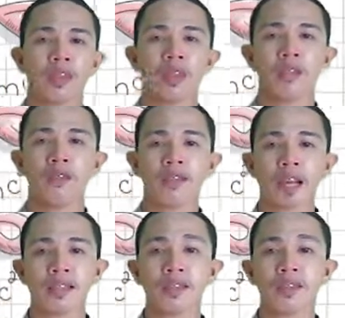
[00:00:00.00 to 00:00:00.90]

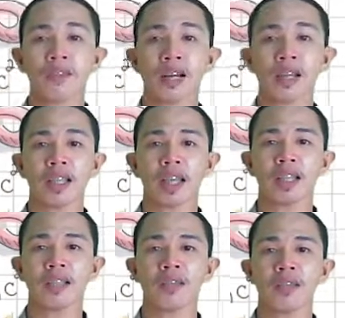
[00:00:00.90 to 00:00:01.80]
as the
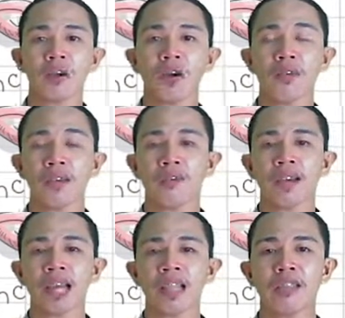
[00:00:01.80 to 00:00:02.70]
variance of the
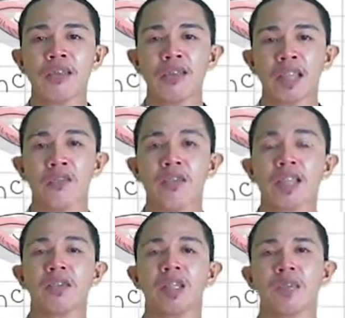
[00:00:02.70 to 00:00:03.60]
values given in
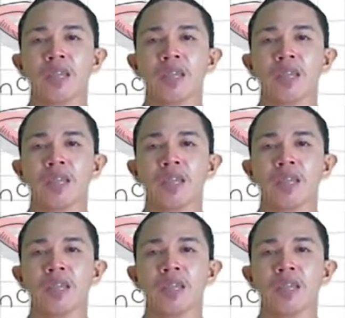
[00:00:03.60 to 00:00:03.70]
treatment.